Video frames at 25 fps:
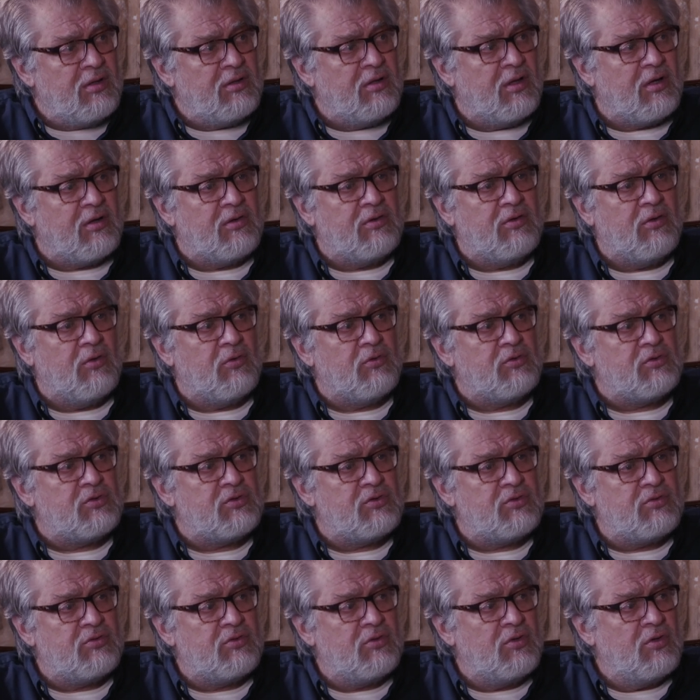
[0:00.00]
a lot of
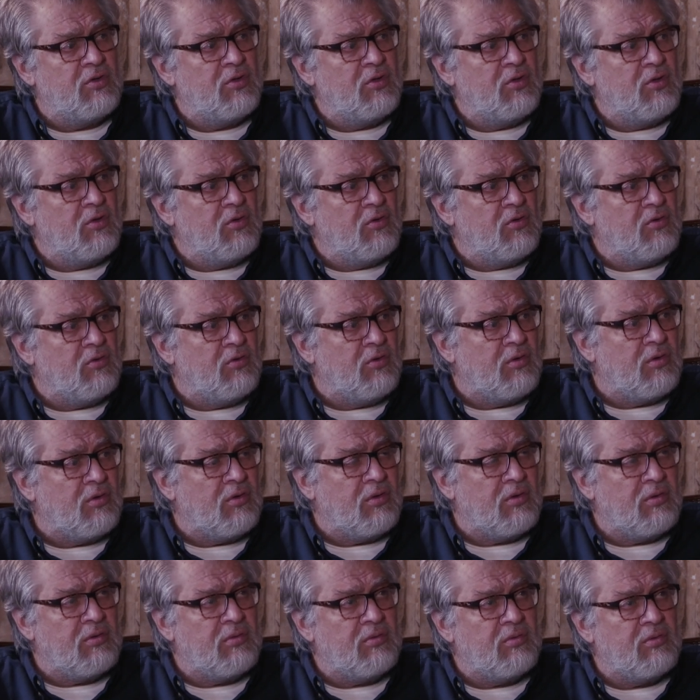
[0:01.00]
those
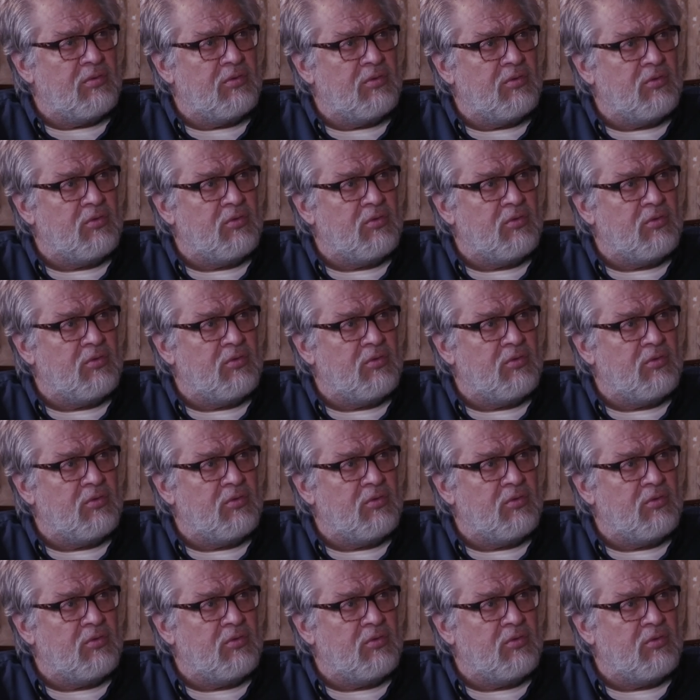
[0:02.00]
who